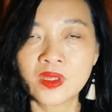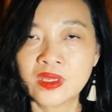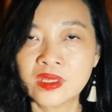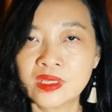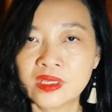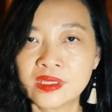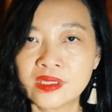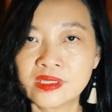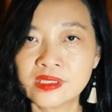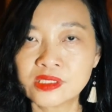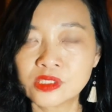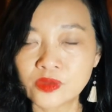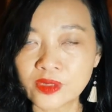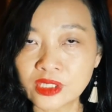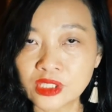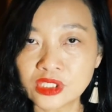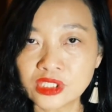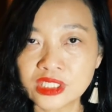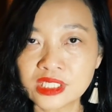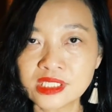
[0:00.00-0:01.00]

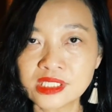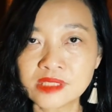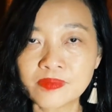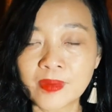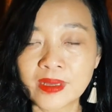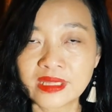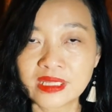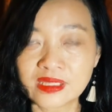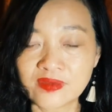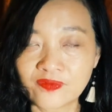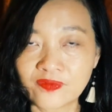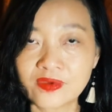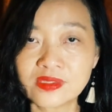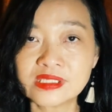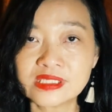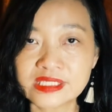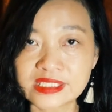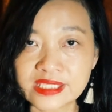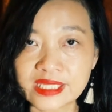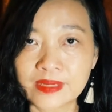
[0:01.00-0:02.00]
strategies but different
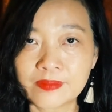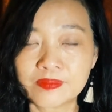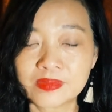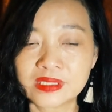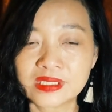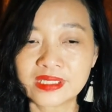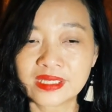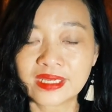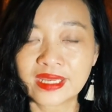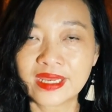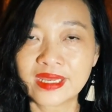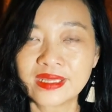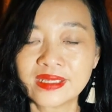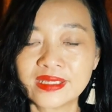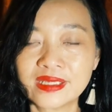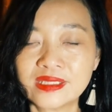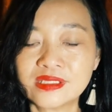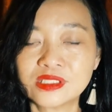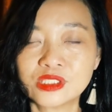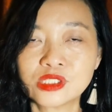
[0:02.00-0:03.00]
steps. Okay,
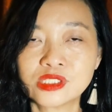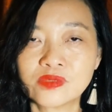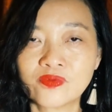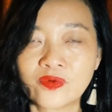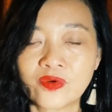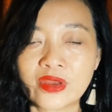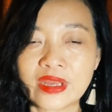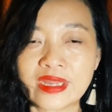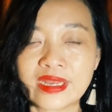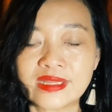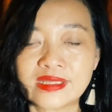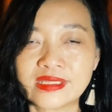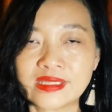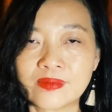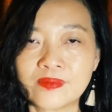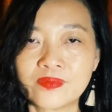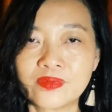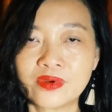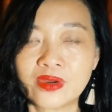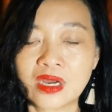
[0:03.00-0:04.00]
it's just for an
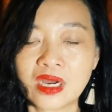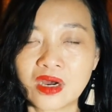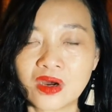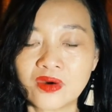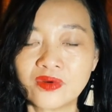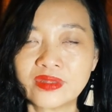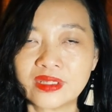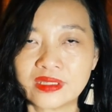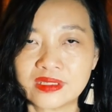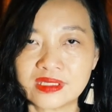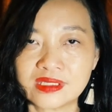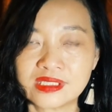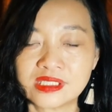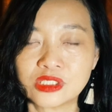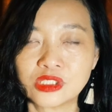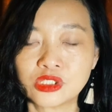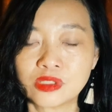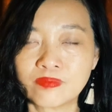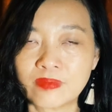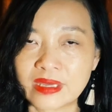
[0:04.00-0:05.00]
example how the
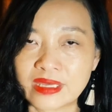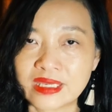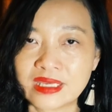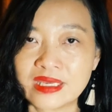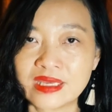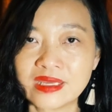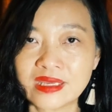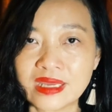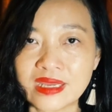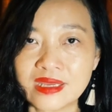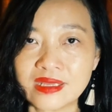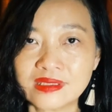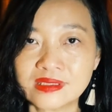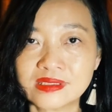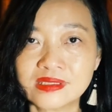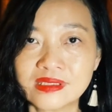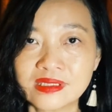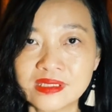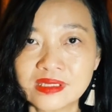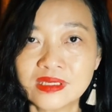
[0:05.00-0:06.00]
decision making
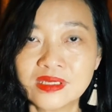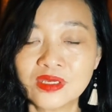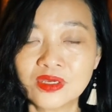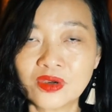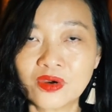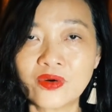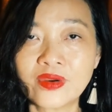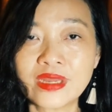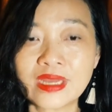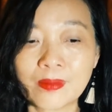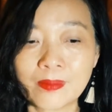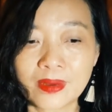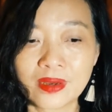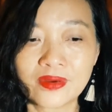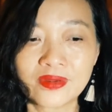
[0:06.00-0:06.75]
is going about.